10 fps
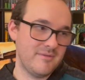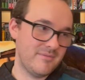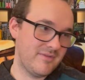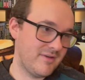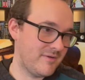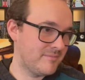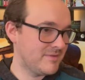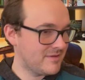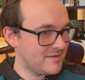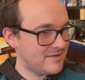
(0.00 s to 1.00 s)
So
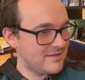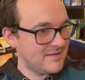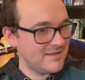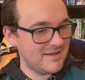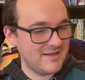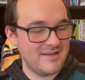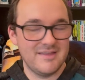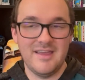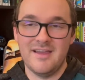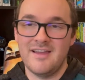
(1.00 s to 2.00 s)

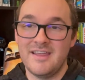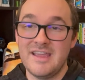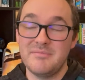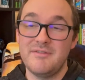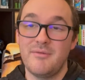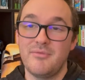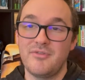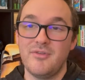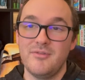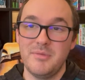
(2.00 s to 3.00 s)
yeah, I can't believe I'm
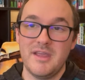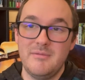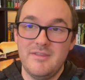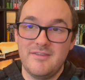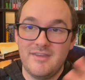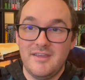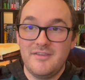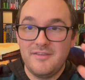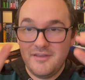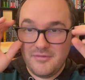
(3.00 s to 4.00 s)
slowly becoming this like
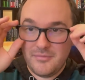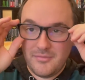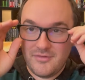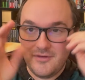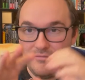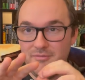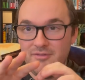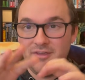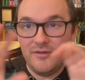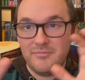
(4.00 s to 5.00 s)
sealed
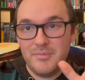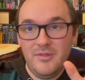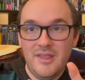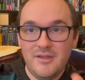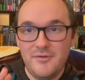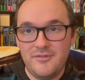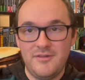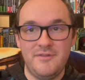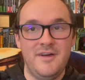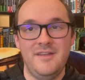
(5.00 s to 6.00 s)
Lego
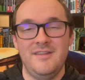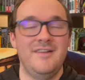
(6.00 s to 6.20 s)
savant.